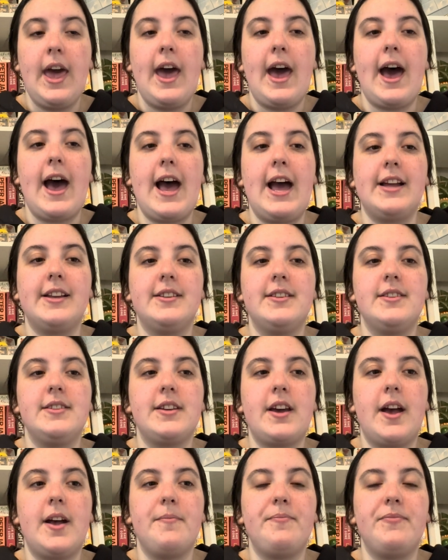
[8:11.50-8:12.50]
and
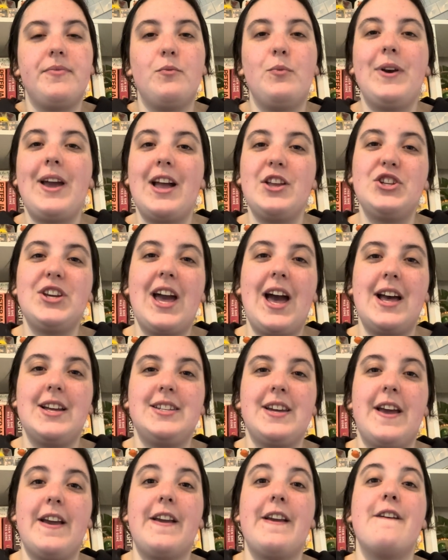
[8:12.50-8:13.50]
we actually had
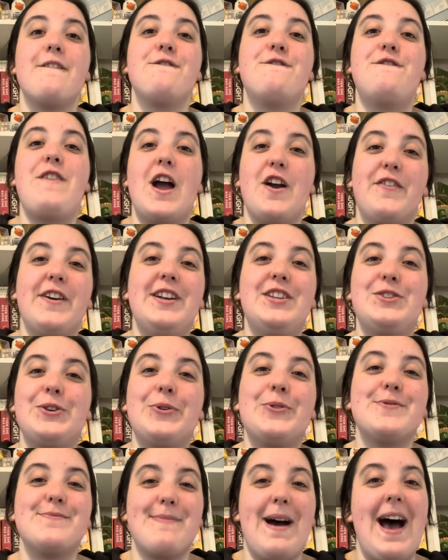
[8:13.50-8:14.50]
a very
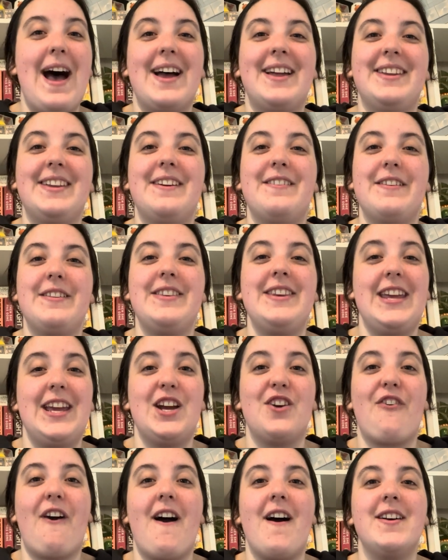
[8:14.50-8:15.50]
tall man
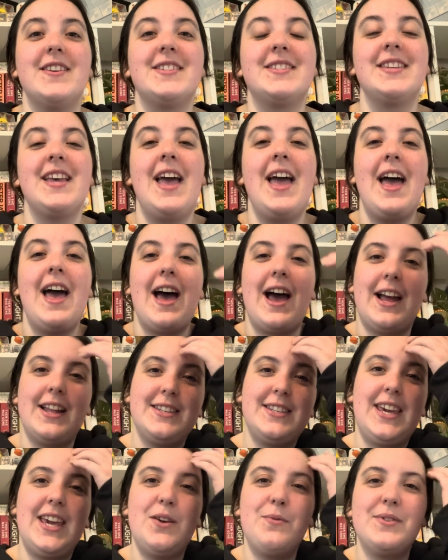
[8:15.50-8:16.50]
near us, and
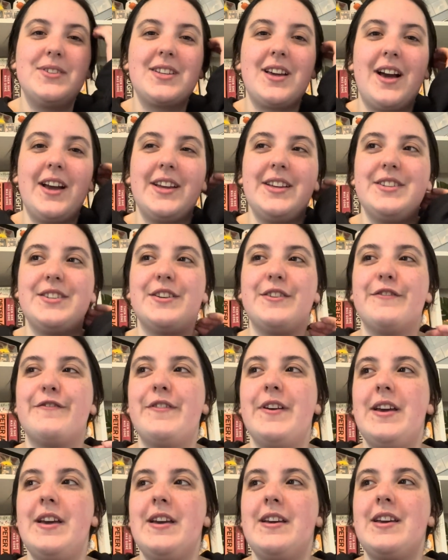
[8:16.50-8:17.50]
he was kind of
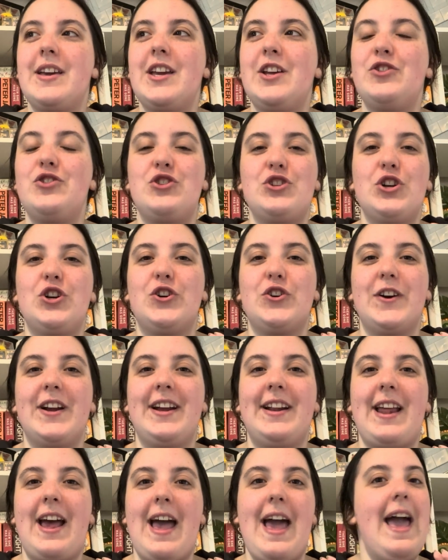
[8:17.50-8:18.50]
ensuring
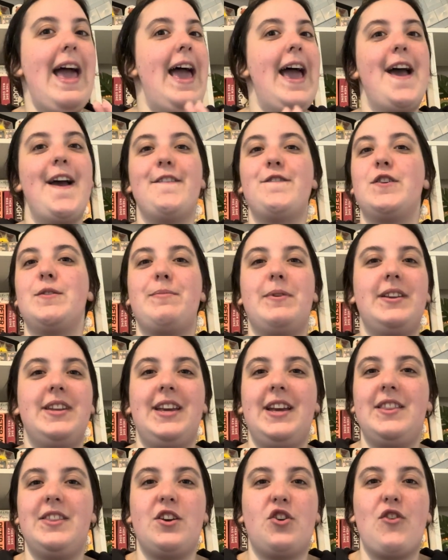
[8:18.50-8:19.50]
that everybody
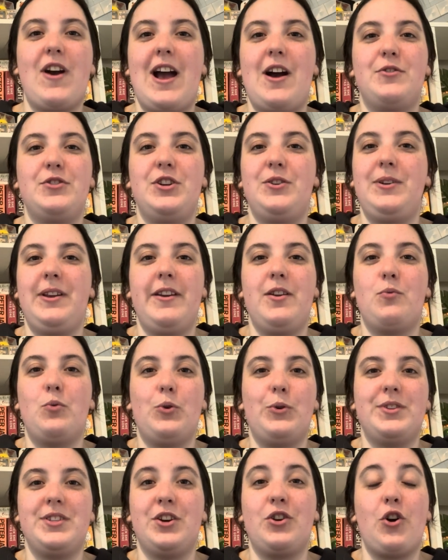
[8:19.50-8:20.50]
in the crowd who needed
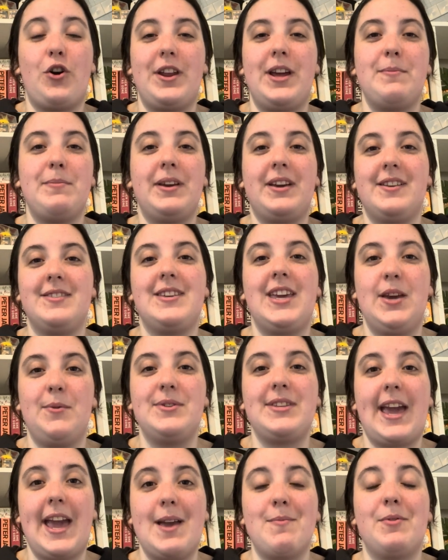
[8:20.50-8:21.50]
water got it, because he was
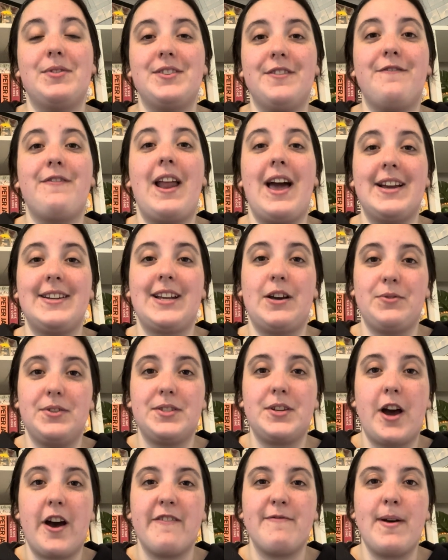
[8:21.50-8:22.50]
able to flag down the
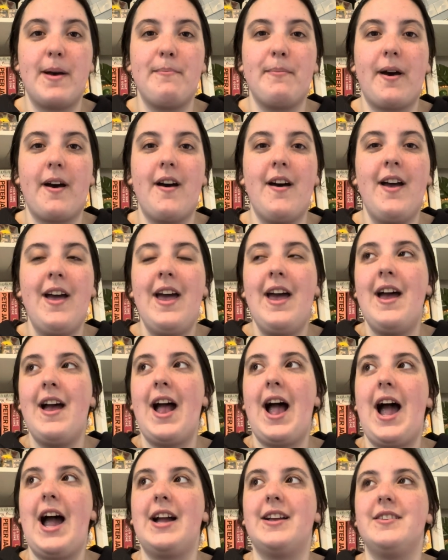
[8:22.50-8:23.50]
staff member,
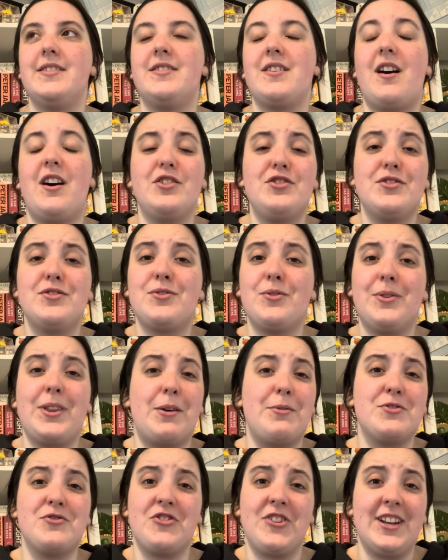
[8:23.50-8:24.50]
and I just thought that
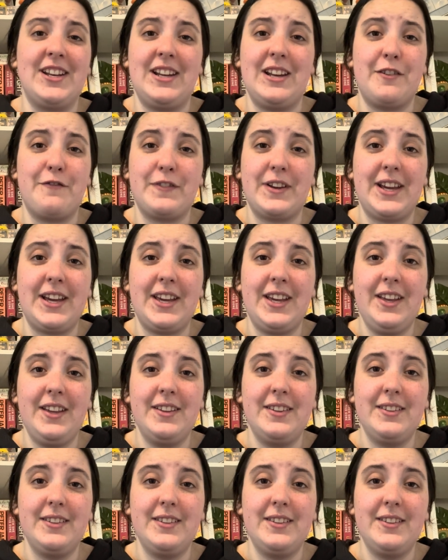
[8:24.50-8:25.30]
was really lovely.